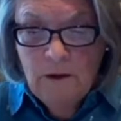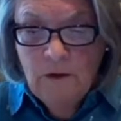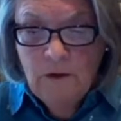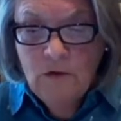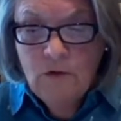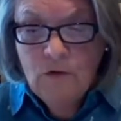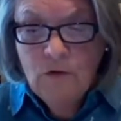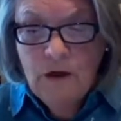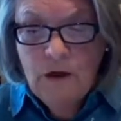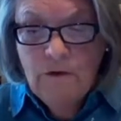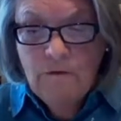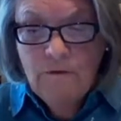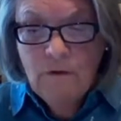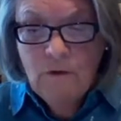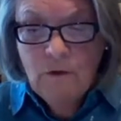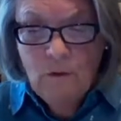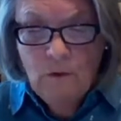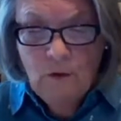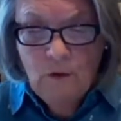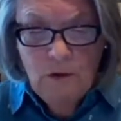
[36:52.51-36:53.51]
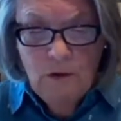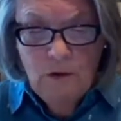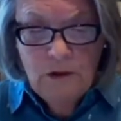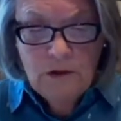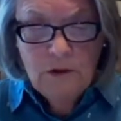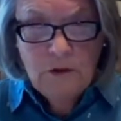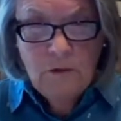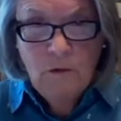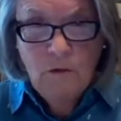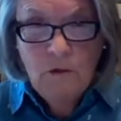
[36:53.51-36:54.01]
The dreadful
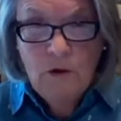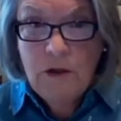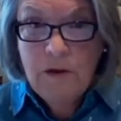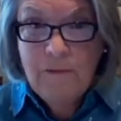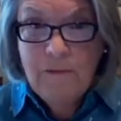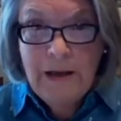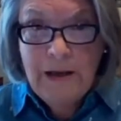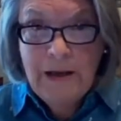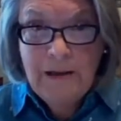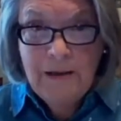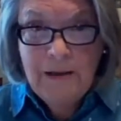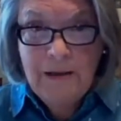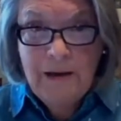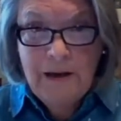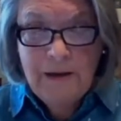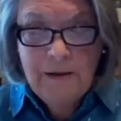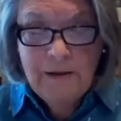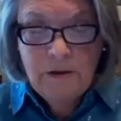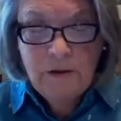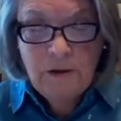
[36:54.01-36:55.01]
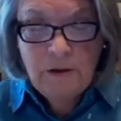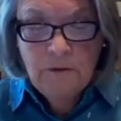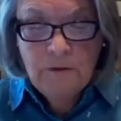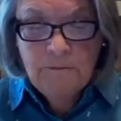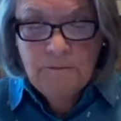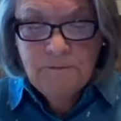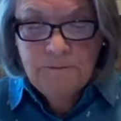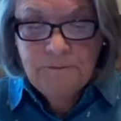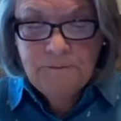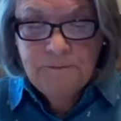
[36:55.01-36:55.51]
words would demand an
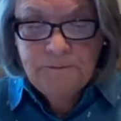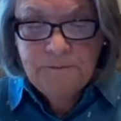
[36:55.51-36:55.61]
answer.